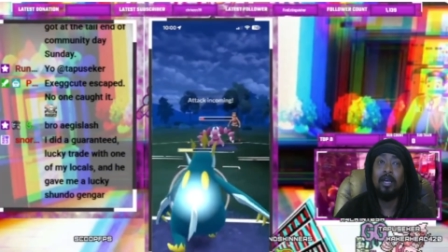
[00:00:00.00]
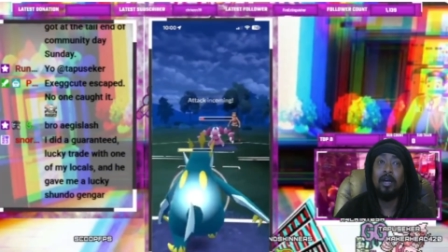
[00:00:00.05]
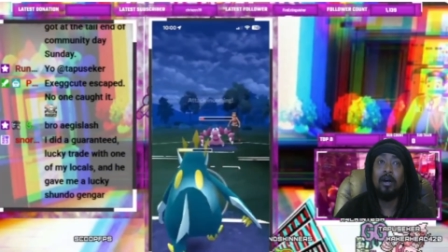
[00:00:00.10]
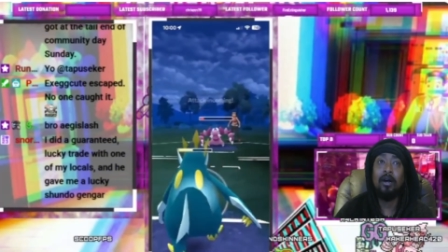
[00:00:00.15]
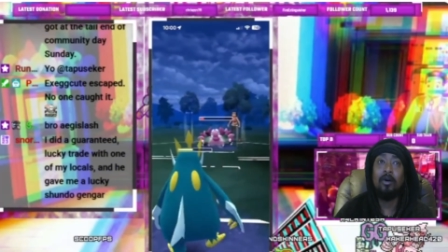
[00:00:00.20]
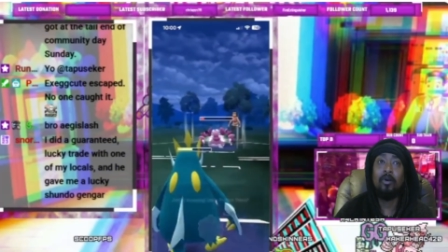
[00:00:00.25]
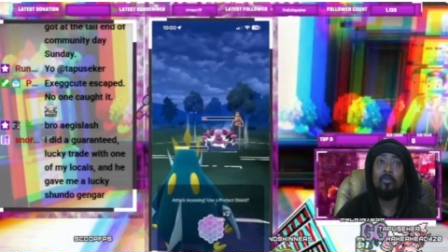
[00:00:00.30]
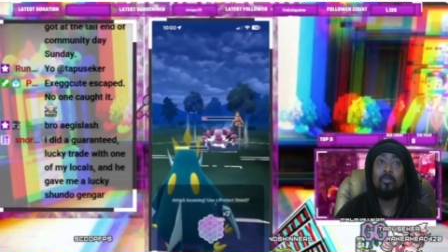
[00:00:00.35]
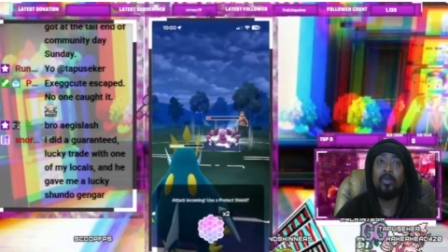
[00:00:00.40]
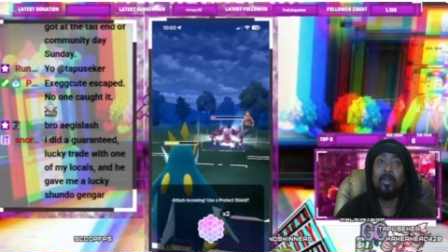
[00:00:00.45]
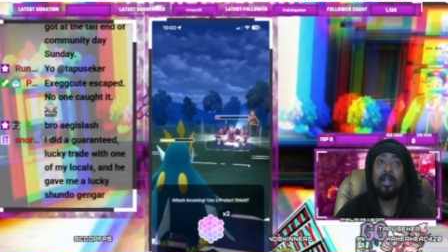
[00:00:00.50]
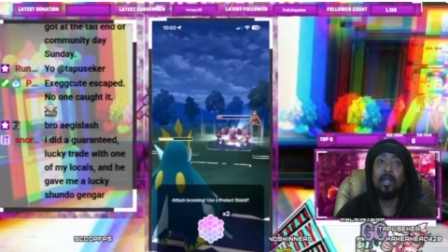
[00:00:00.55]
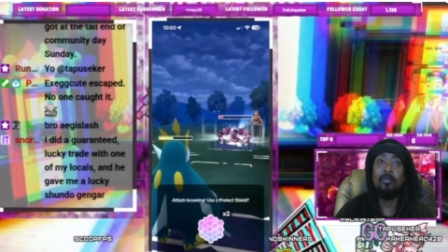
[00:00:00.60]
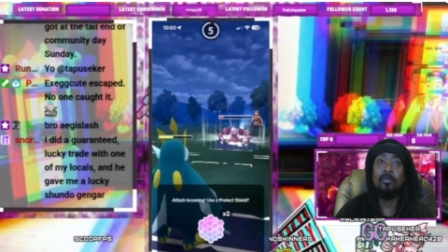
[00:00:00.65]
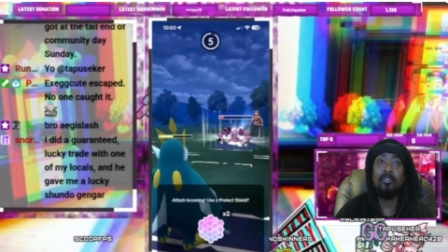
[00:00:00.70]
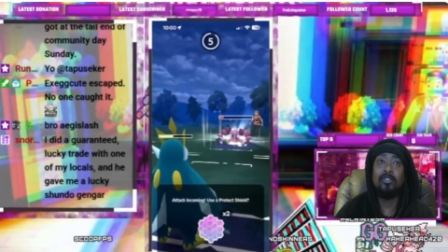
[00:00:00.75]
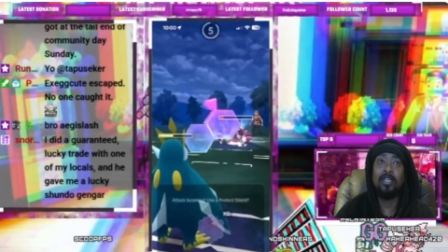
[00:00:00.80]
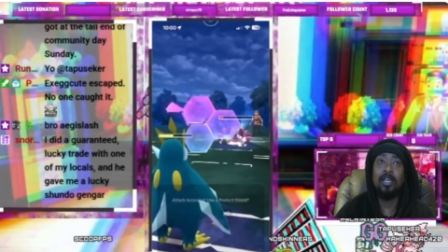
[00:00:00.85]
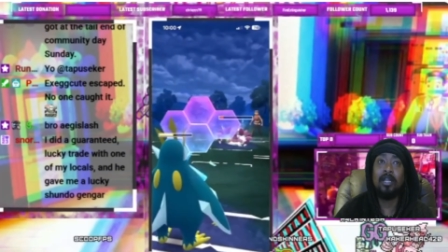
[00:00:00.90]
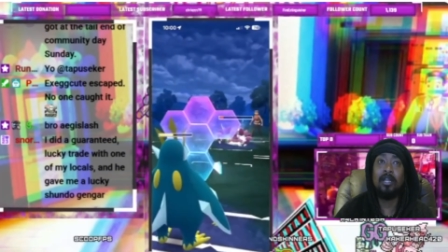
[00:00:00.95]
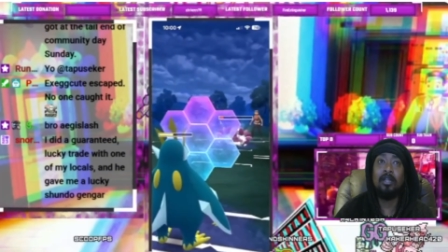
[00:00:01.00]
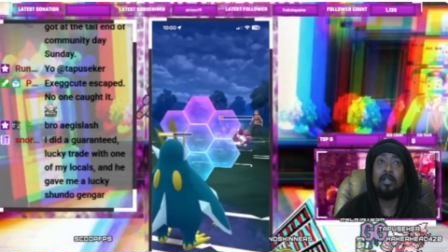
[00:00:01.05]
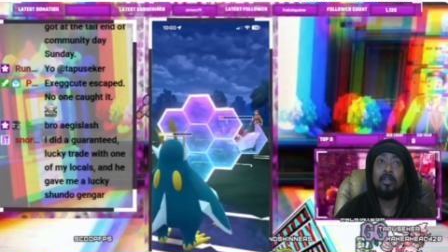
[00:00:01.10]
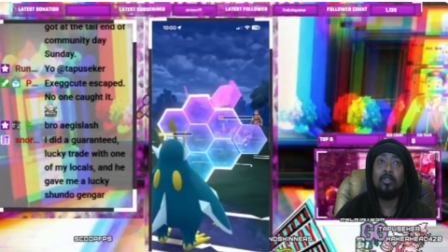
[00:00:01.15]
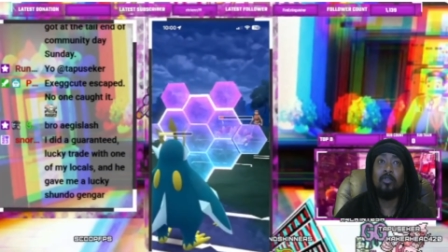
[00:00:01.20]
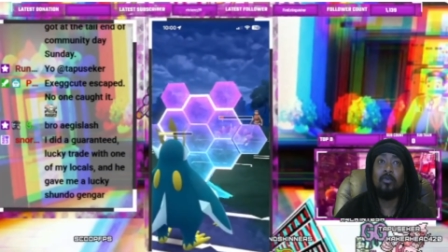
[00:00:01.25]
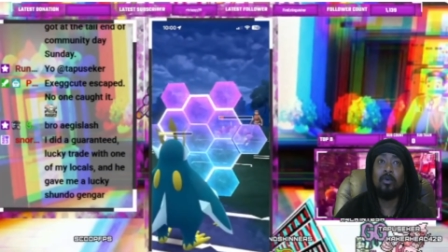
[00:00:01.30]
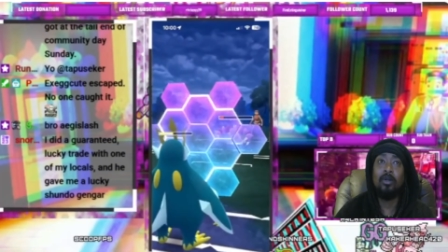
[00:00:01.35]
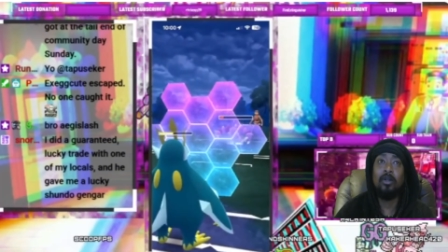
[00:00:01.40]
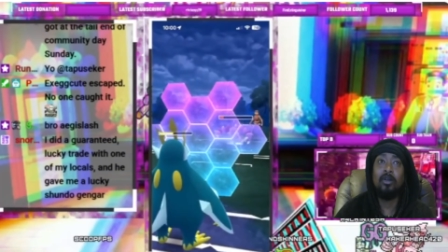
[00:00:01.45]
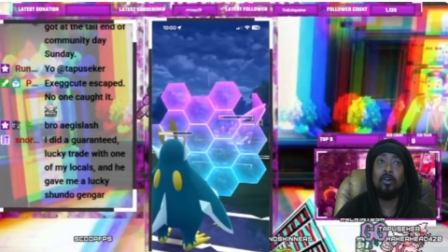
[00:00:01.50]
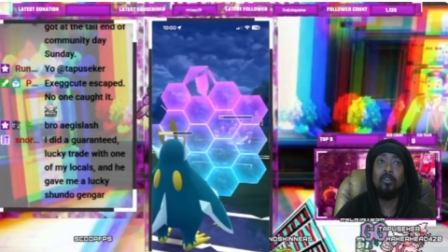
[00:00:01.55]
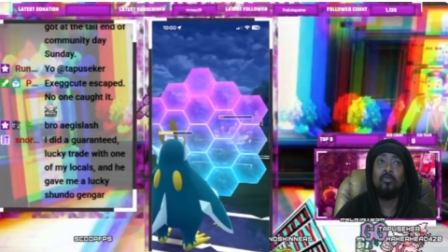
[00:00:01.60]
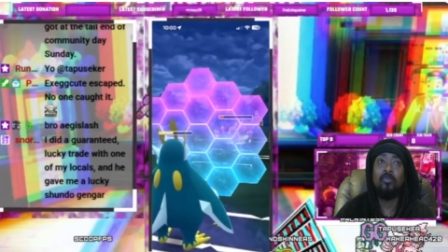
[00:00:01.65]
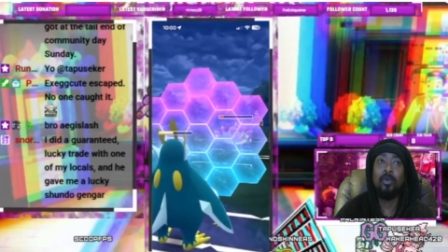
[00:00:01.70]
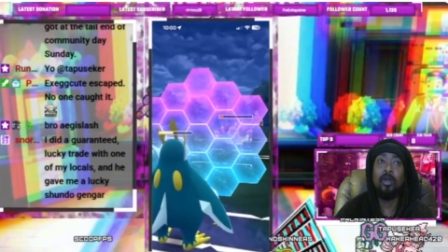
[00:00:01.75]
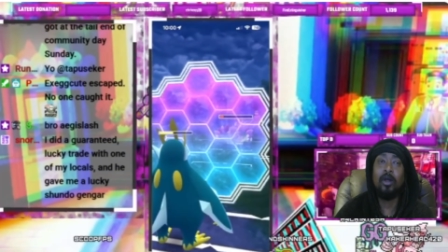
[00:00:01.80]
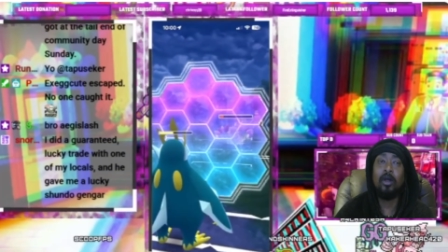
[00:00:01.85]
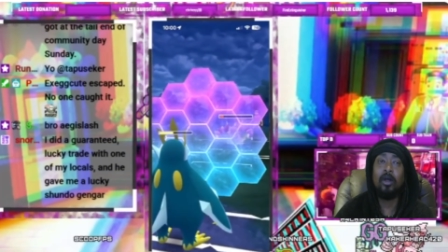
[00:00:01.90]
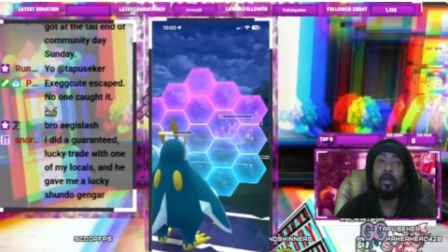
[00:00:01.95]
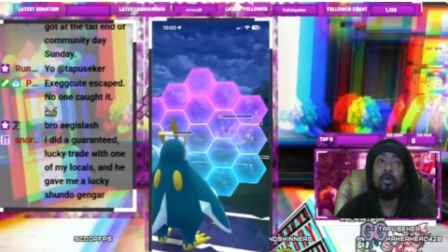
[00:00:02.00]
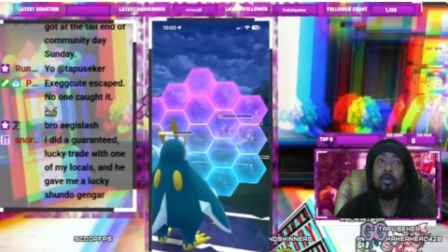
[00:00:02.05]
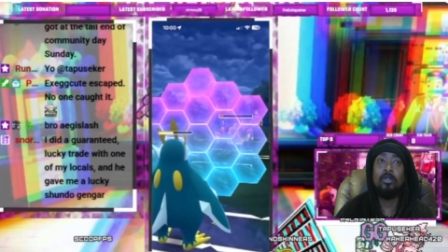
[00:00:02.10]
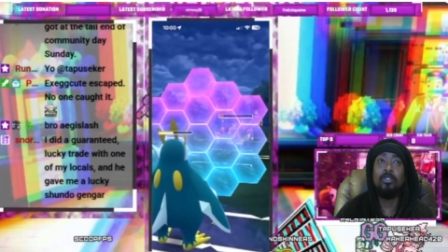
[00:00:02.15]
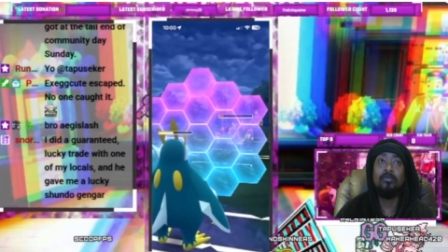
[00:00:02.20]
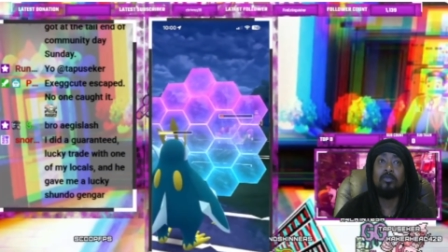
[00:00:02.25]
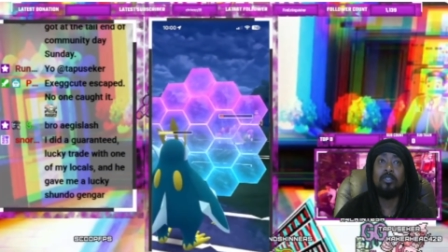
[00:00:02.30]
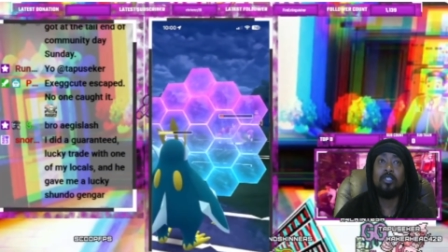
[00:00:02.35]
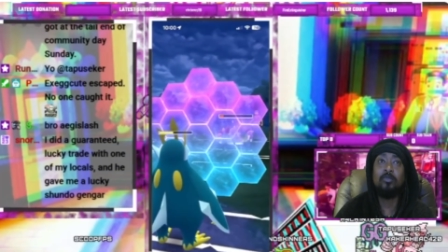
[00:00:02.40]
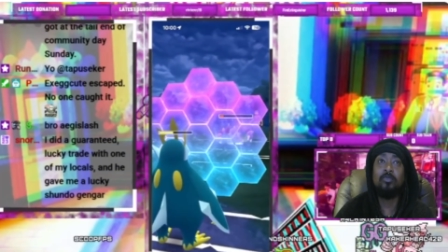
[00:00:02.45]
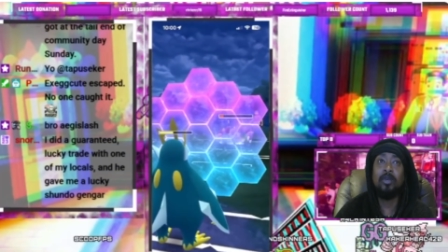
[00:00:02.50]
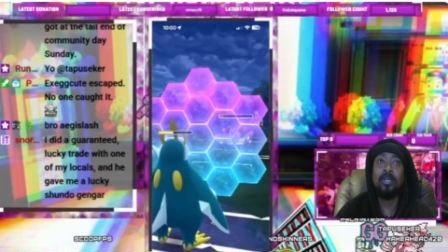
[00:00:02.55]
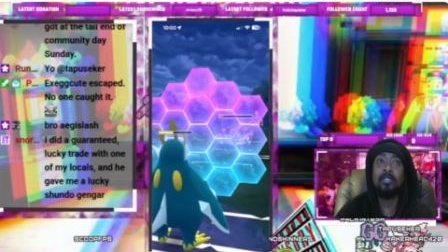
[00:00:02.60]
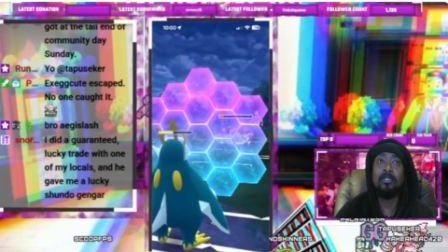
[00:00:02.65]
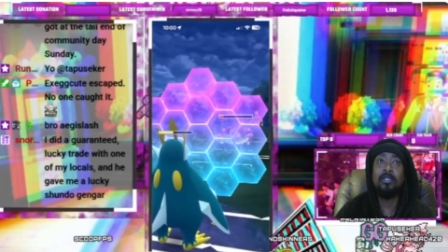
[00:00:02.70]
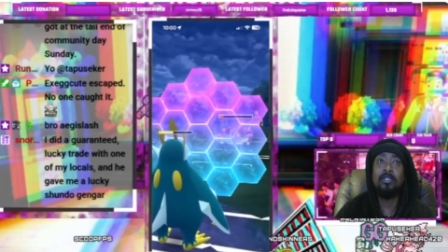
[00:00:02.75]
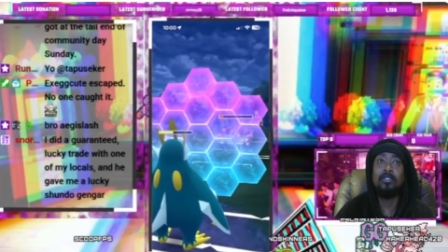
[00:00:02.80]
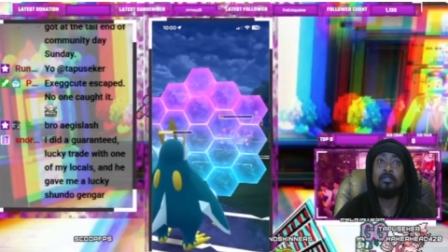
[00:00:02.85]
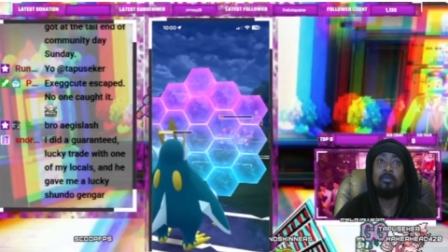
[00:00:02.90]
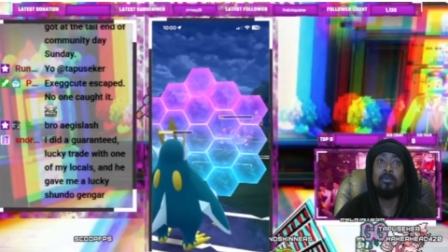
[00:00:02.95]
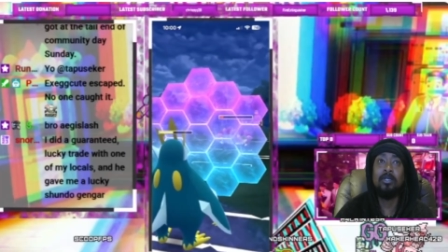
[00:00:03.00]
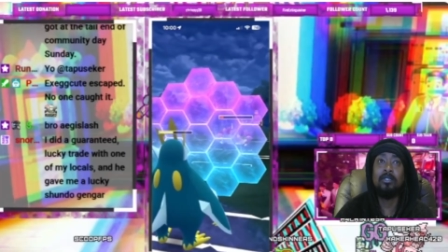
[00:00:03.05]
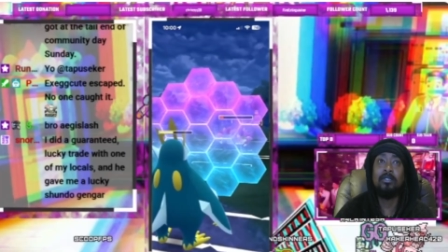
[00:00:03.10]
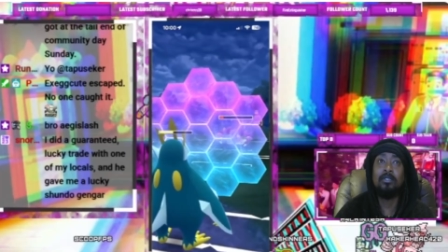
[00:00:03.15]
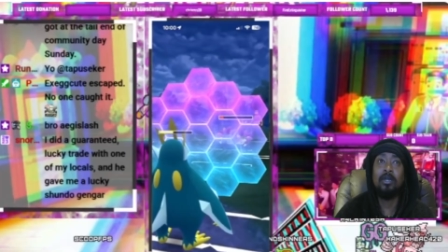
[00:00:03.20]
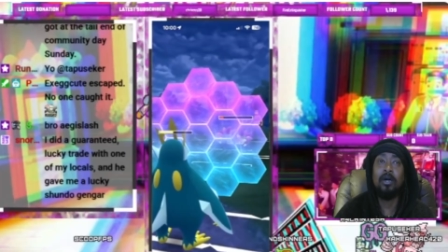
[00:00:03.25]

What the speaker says: They're able to get another one off. We are going to respect this one.